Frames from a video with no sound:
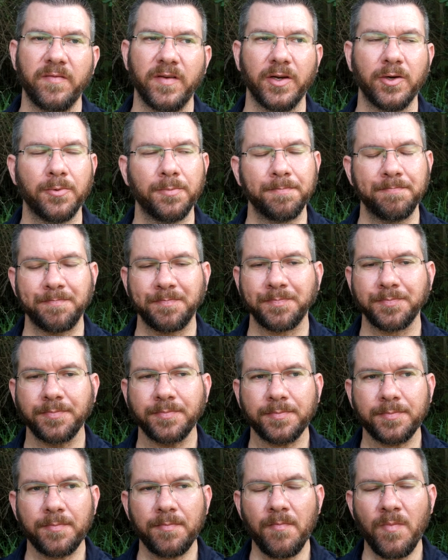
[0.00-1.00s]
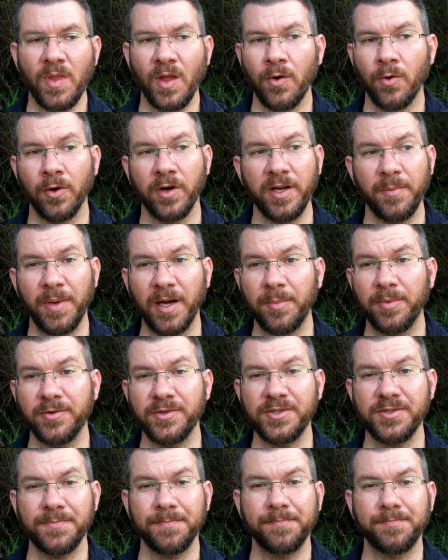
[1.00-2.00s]
film or eat
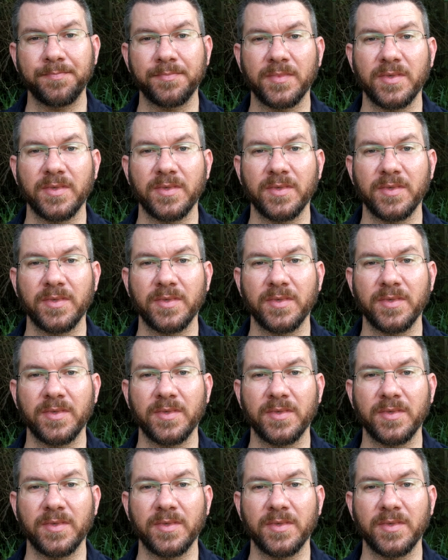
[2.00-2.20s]
peppers,